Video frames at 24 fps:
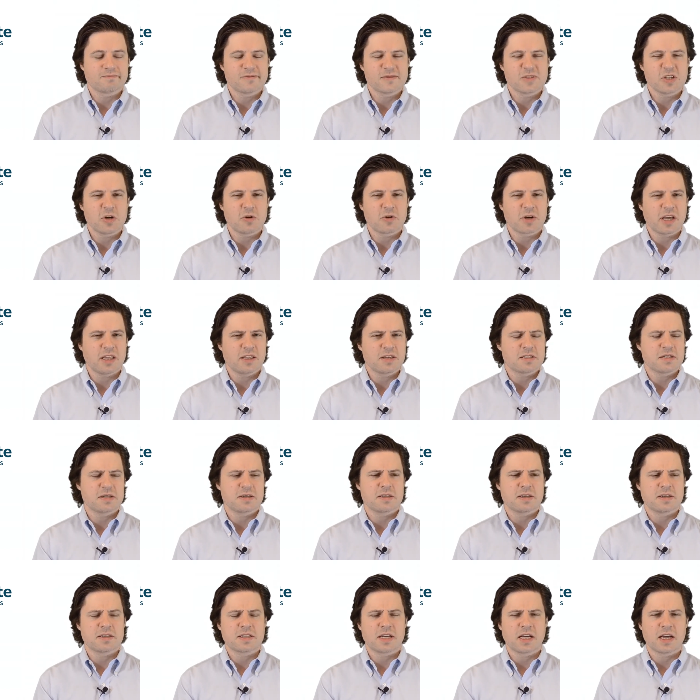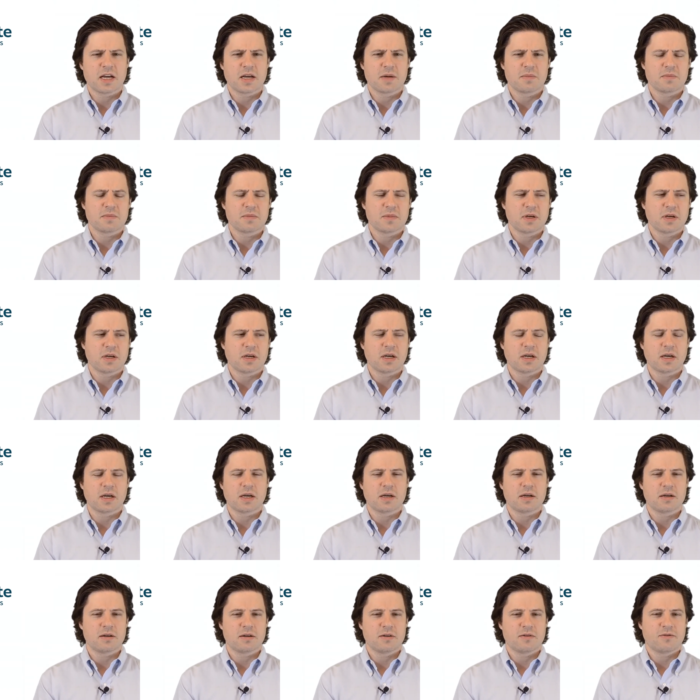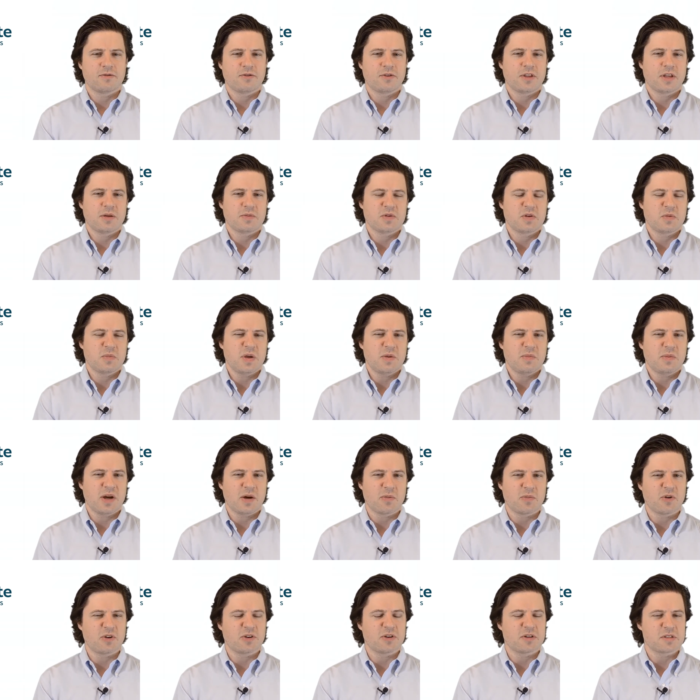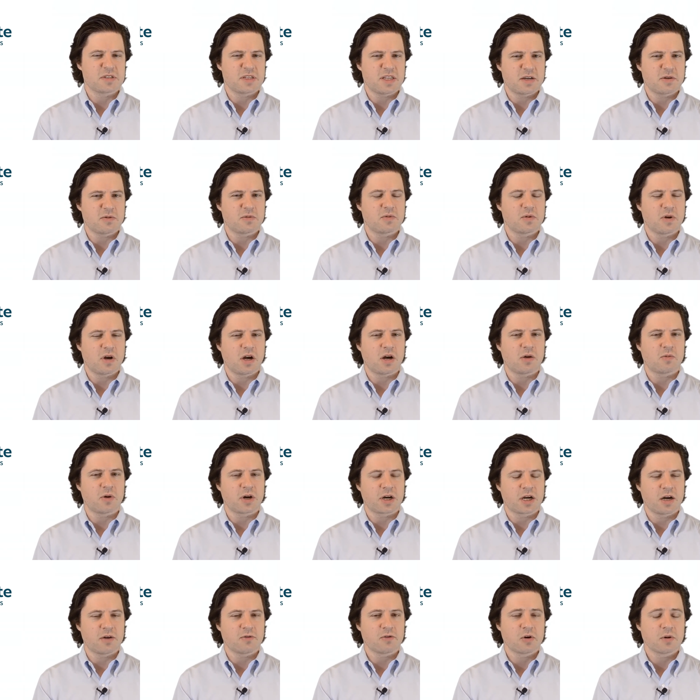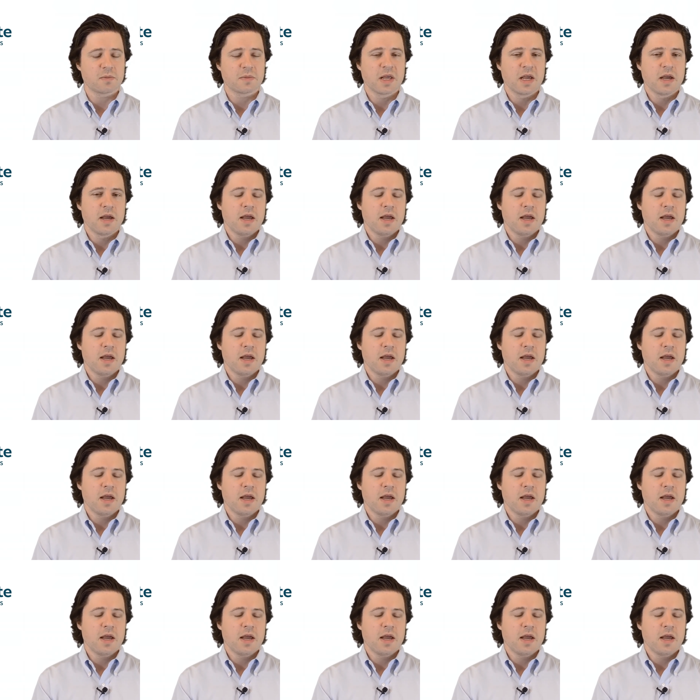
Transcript: Again, this is a time for them to be pampered as they recover,